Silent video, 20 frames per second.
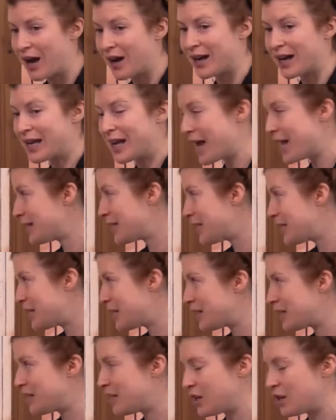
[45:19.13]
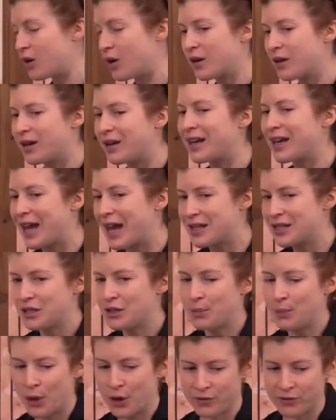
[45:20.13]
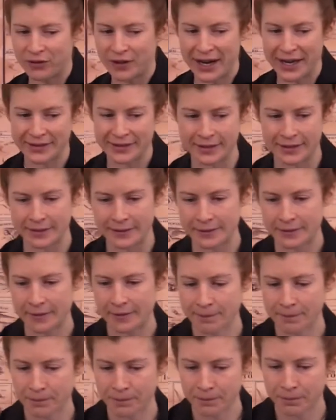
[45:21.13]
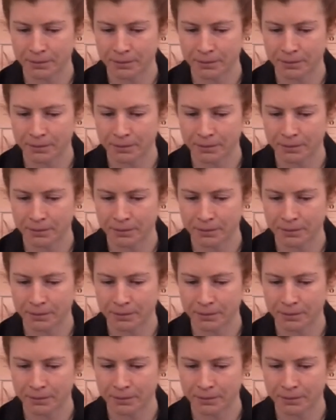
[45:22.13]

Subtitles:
are against this synod and against Pope Francis.